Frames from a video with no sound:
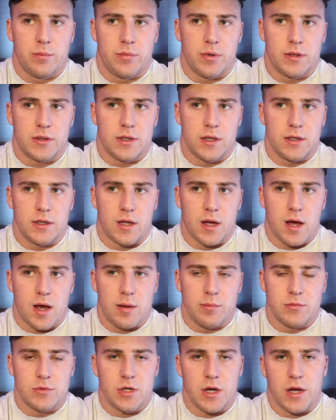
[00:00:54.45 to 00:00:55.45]
But then
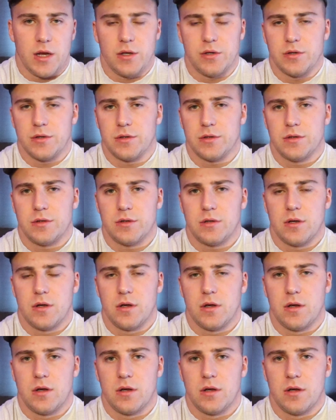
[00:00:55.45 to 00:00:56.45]
time changes.
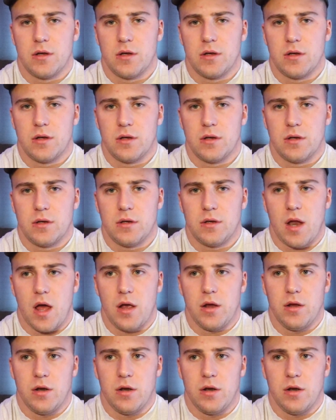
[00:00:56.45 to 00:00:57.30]
Now